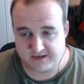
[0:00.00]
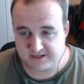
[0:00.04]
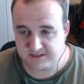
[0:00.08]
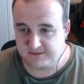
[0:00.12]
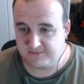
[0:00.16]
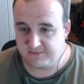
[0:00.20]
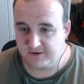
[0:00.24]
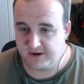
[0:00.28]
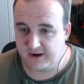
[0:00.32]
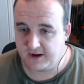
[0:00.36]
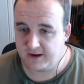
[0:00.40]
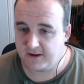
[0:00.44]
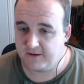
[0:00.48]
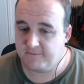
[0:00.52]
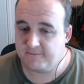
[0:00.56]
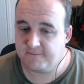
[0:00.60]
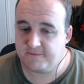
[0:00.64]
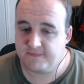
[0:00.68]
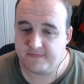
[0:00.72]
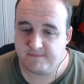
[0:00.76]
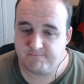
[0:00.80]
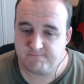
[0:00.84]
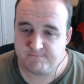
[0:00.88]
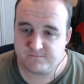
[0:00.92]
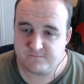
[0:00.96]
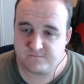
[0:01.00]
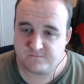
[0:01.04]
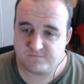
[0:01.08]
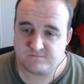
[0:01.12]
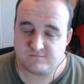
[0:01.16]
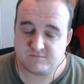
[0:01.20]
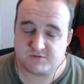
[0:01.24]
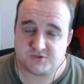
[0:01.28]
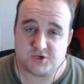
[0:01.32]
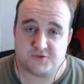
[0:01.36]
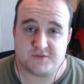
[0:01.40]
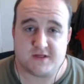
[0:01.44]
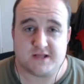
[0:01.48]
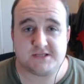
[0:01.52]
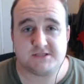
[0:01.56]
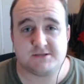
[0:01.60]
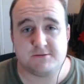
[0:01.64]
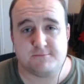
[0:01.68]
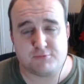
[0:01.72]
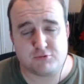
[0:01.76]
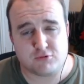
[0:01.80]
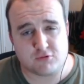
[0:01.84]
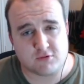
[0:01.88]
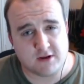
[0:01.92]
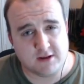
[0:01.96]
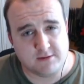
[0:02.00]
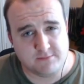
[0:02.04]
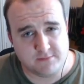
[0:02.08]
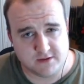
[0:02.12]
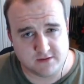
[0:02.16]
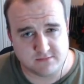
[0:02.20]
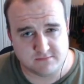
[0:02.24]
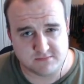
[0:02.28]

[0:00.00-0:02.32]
to back. So that's the premium